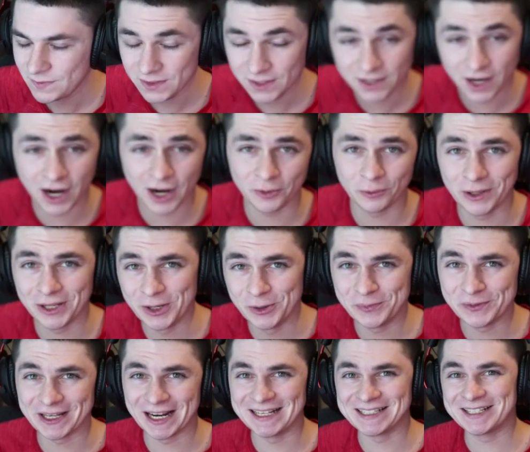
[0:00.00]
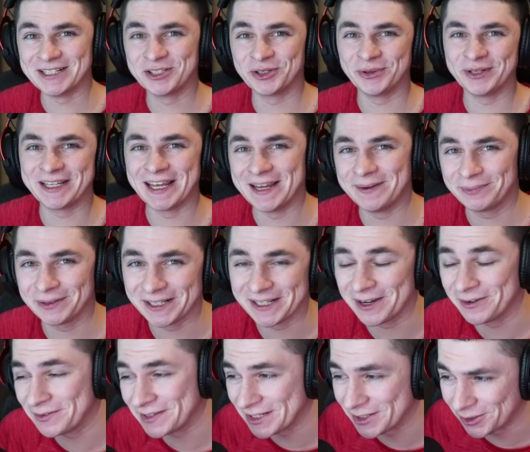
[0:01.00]
All right, well, I hope you guys enjoyed
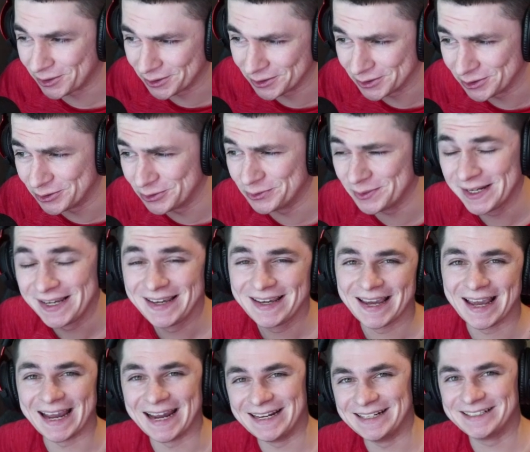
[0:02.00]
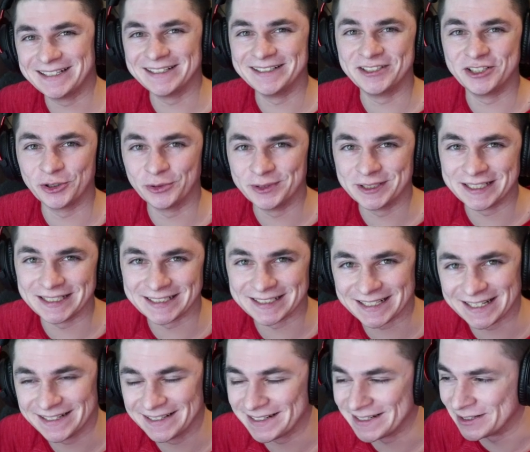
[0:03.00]
gameplay of the all-new Agent Jonesy
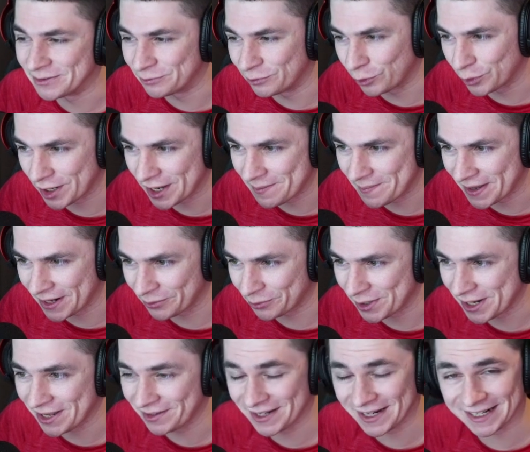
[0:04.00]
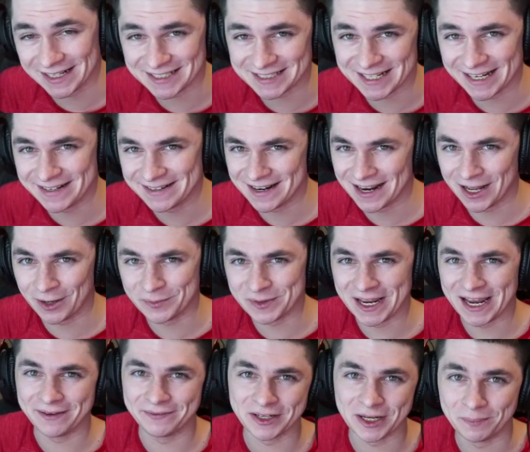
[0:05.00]
skin in Fortnite Battle Royale. Like I said, I'll be
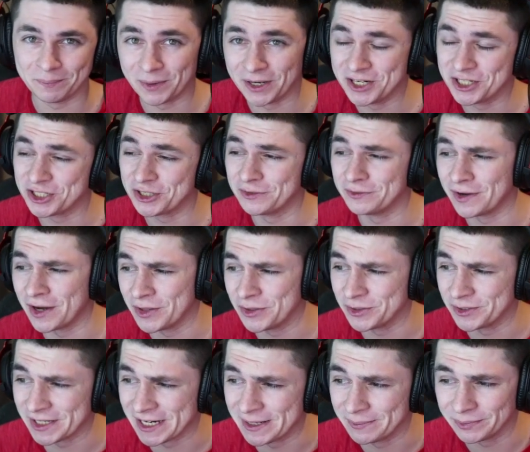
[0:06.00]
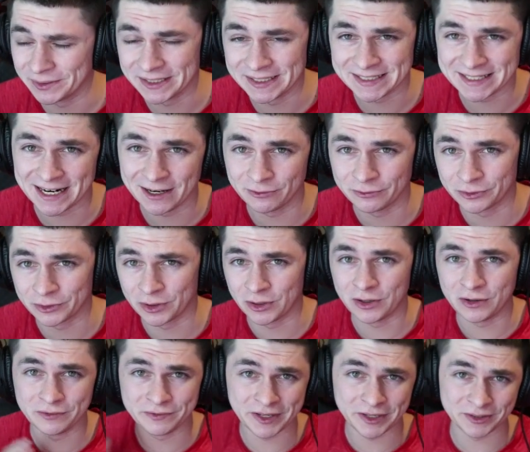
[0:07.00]
having a bunch of other gameplays out for
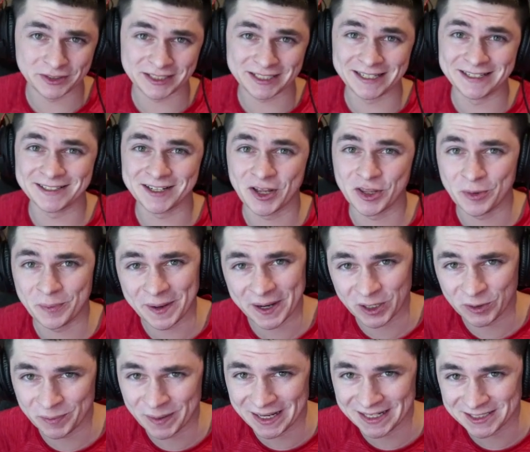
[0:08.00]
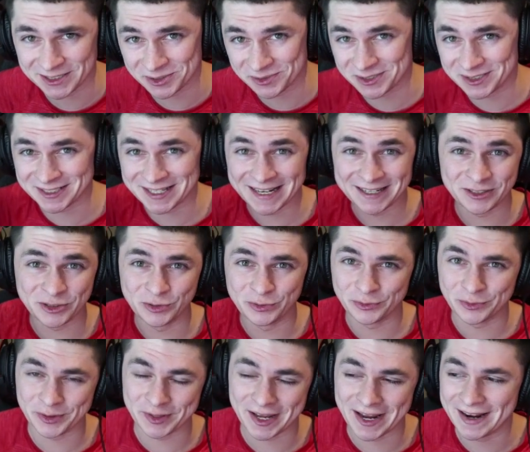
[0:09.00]
all of the other skins on the Battle Pass, so stay tuned
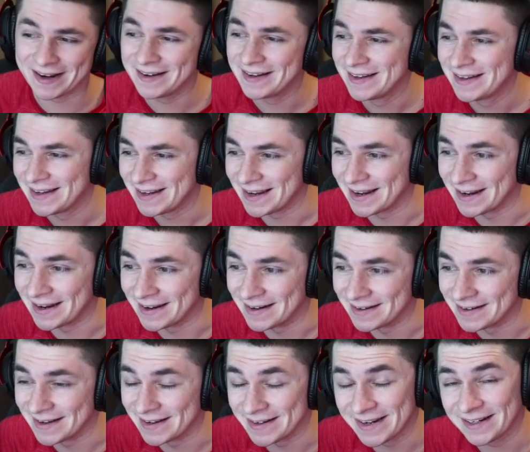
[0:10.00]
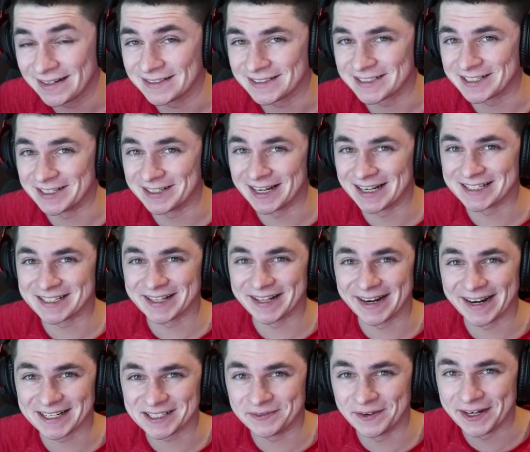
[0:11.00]
for that. And uh, yeah, I'll see you guys in the
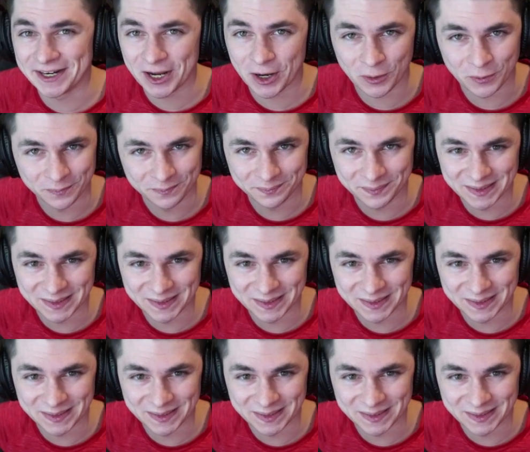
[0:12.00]
next video.